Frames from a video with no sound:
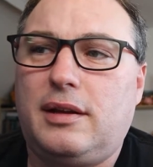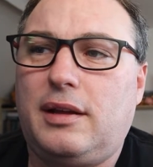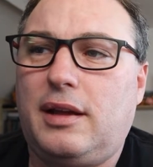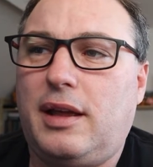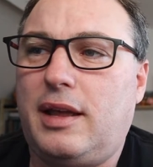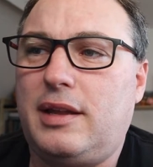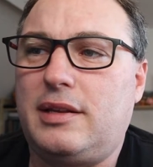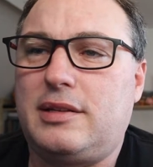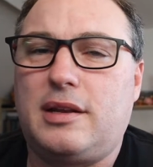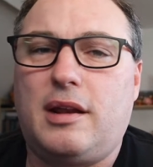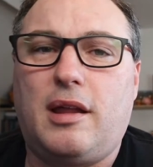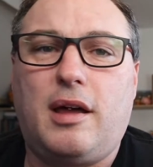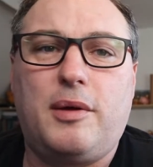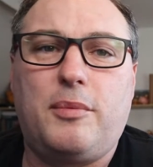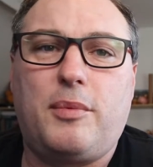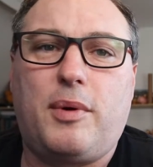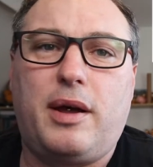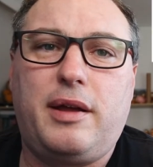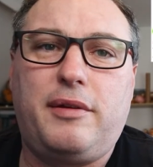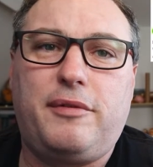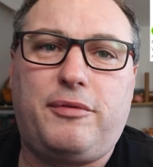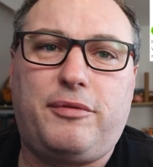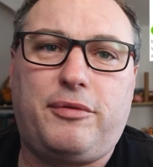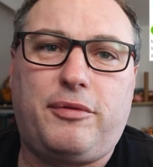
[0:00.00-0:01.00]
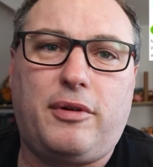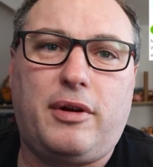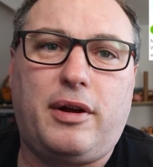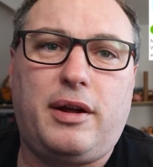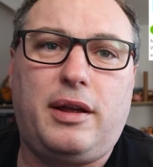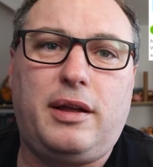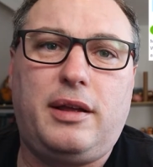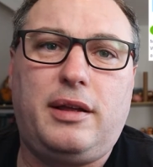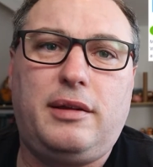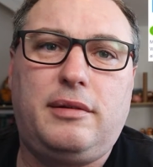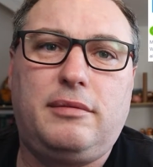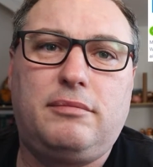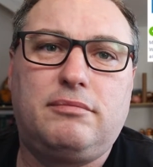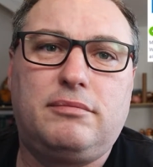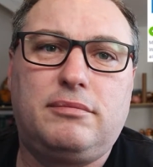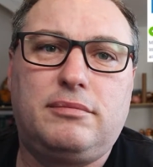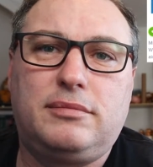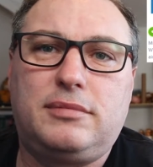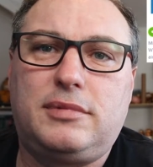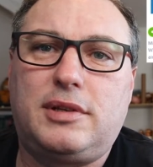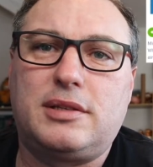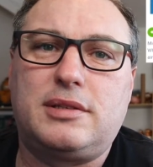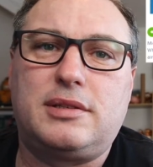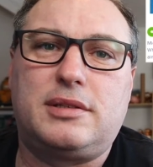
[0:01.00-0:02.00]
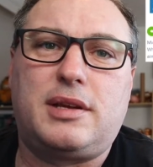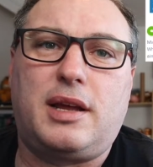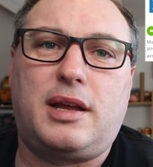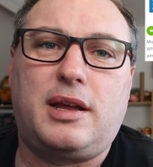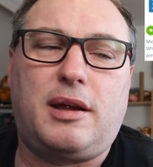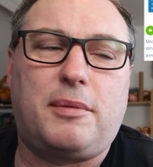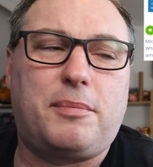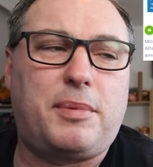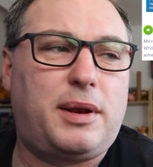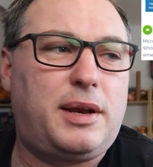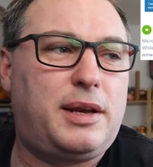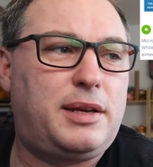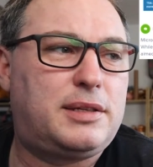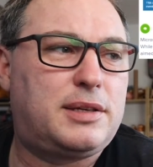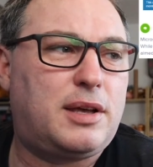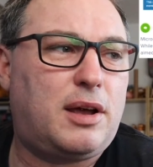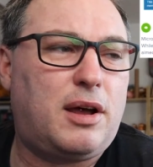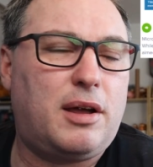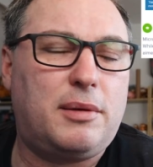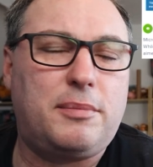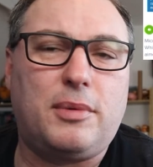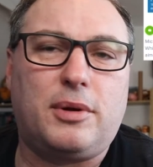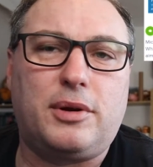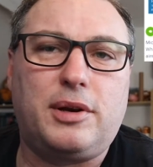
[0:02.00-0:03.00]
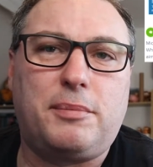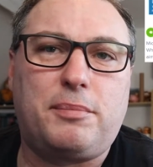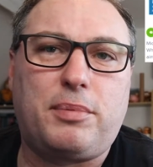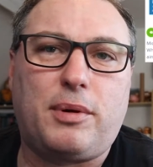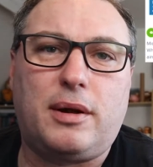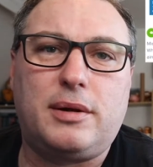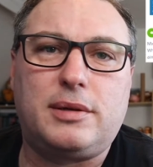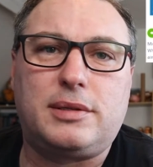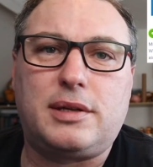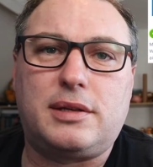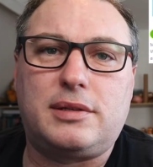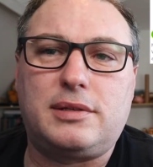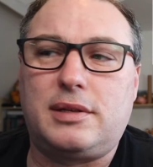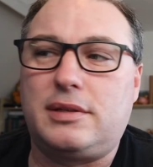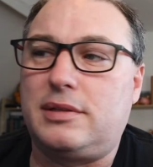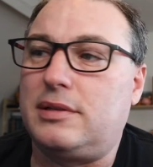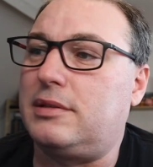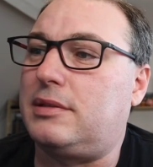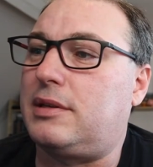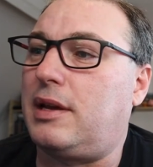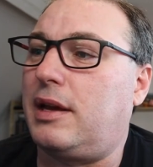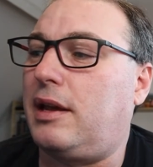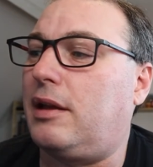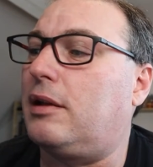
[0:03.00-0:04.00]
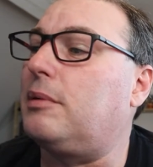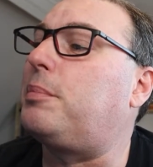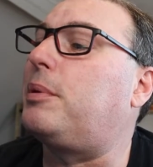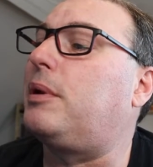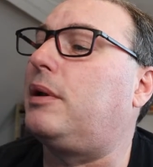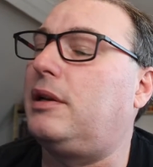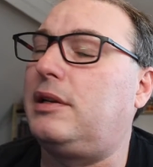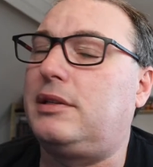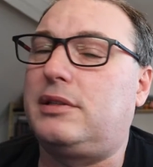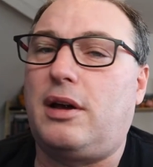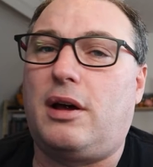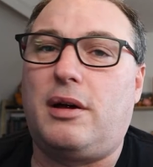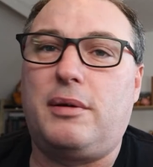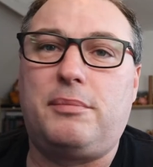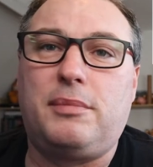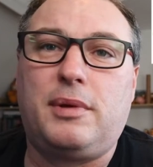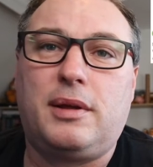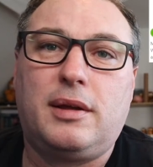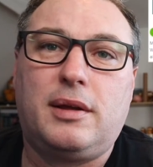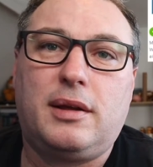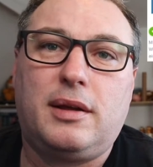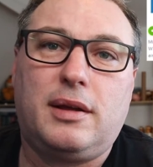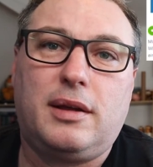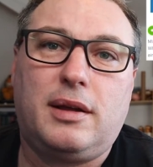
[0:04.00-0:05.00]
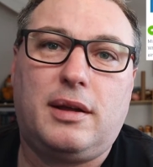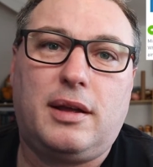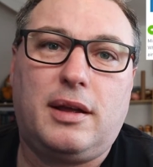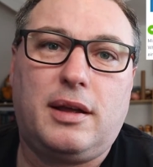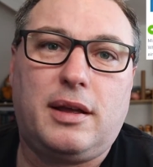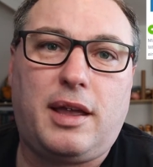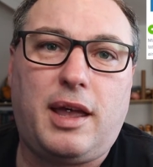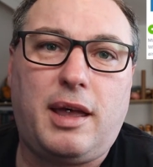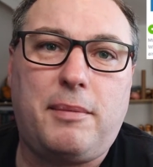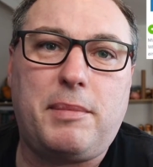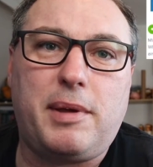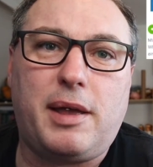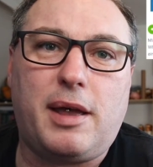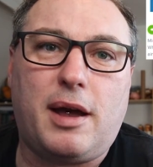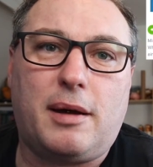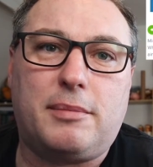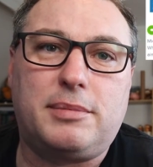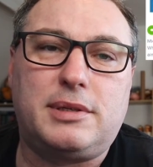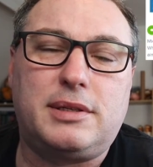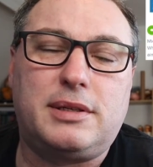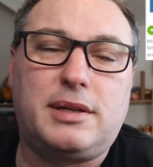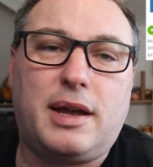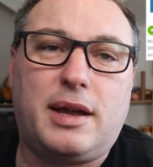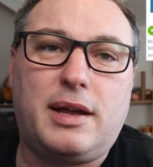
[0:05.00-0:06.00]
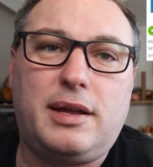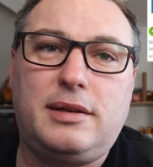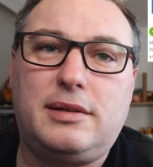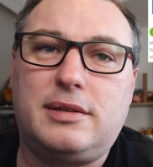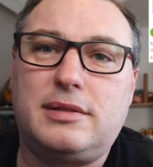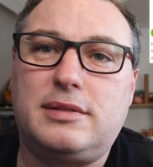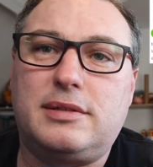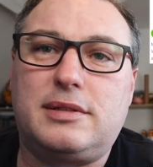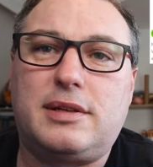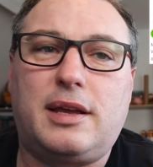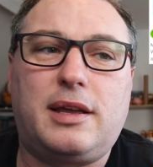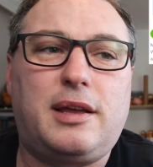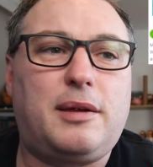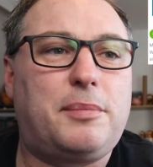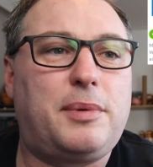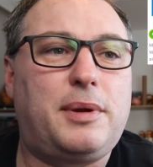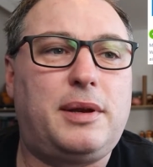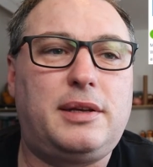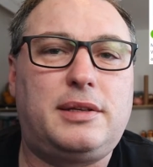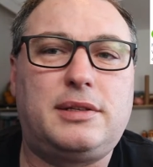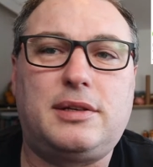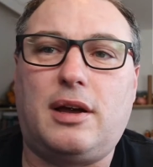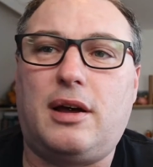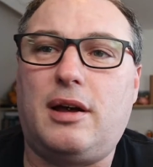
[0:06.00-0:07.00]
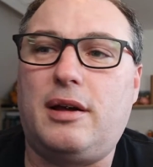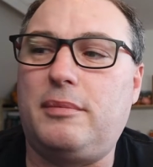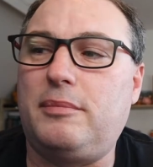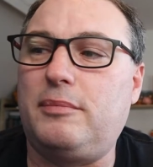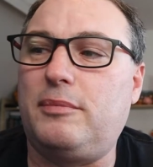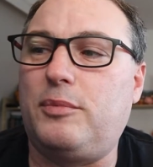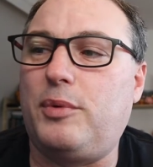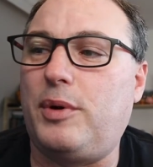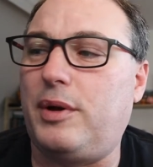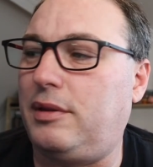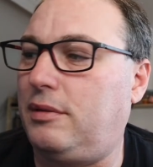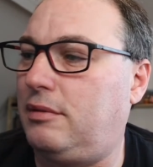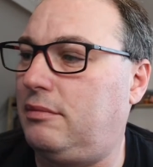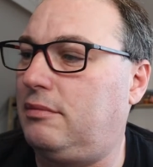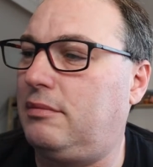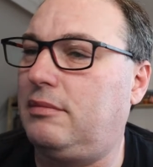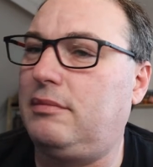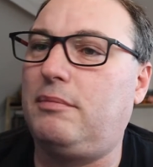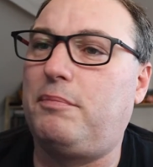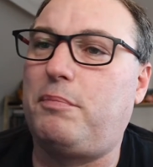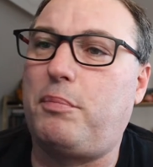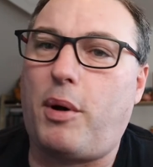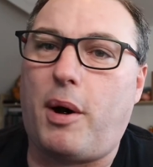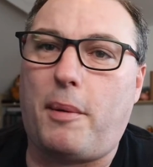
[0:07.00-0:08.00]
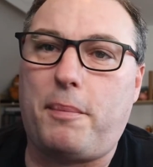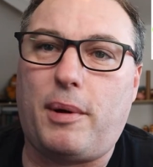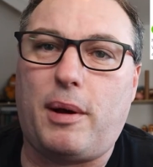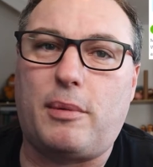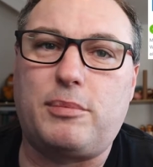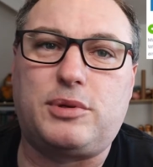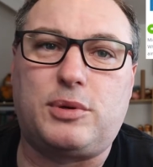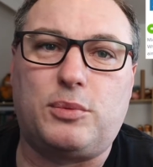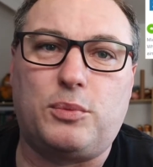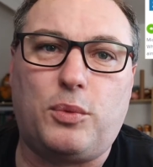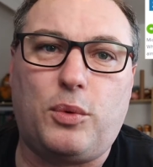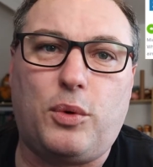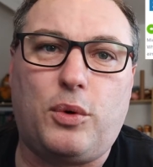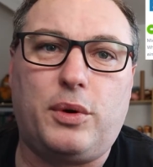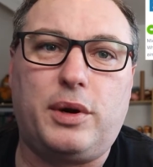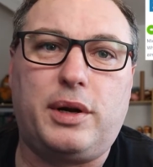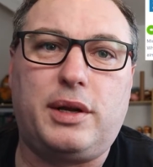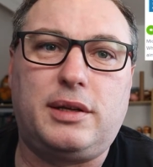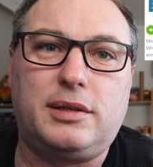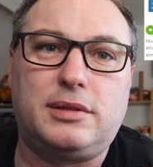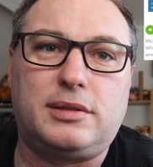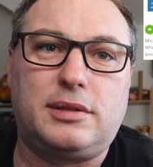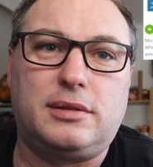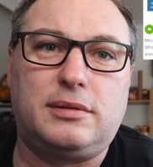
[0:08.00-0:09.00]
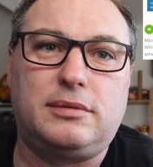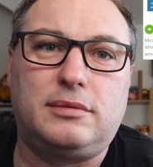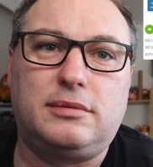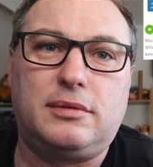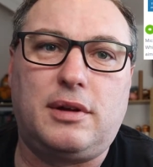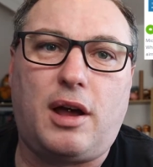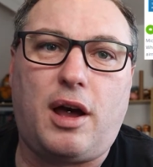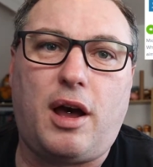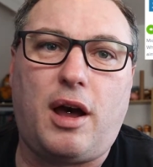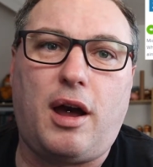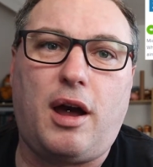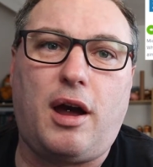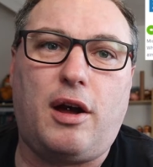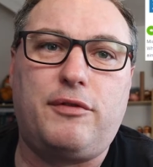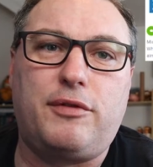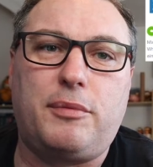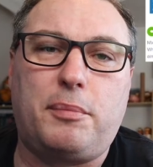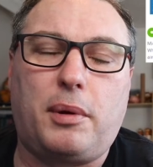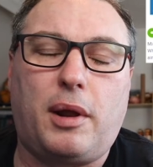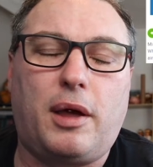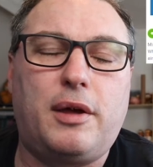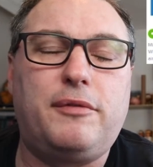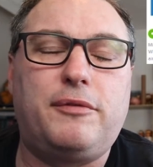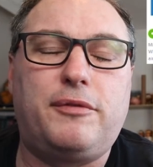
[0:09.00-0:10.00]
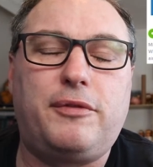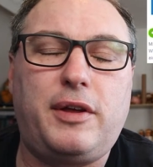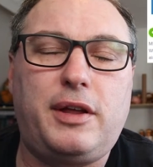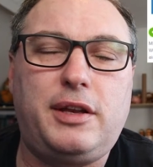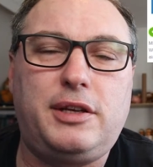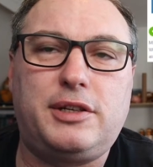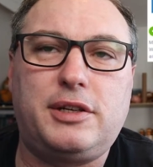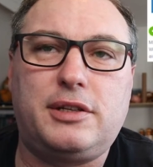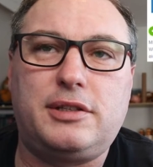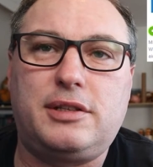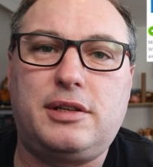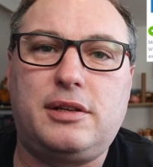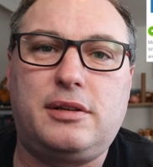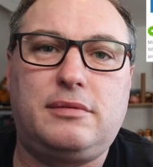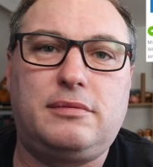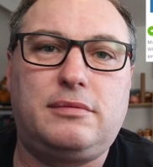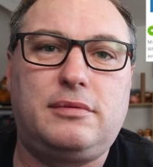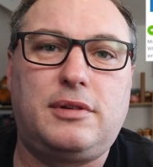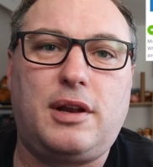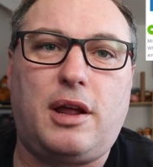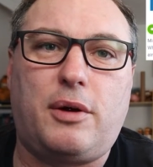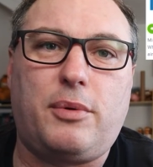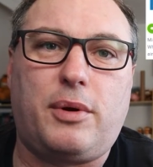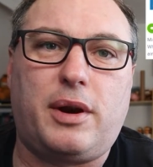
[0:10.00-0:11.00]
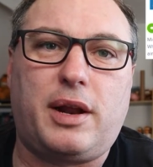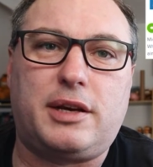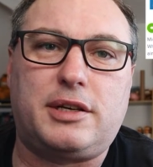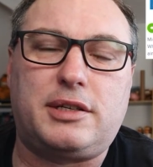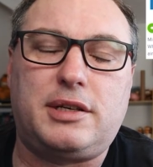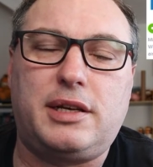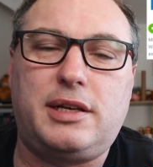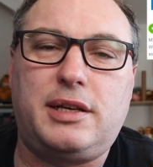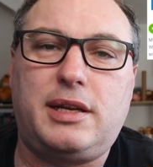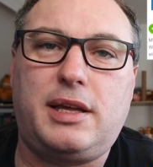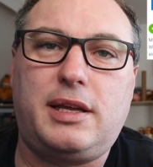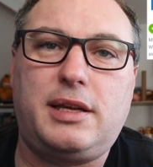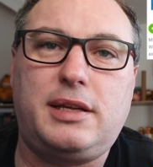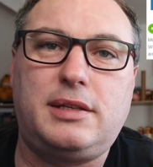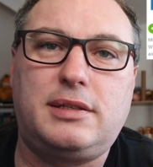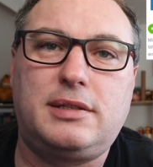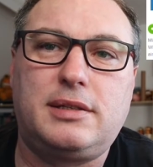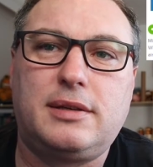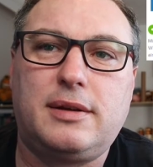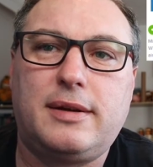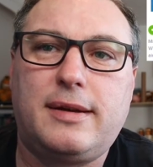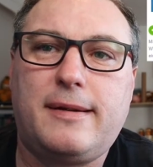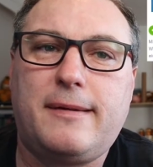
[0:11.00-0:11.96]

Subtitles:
It's lightweight, free, doesn't take up any time on your processor, doesn't take up any time keeping it up to date, doesn't take up any time with pop-ups and warnings and overblown features that no one actually needs.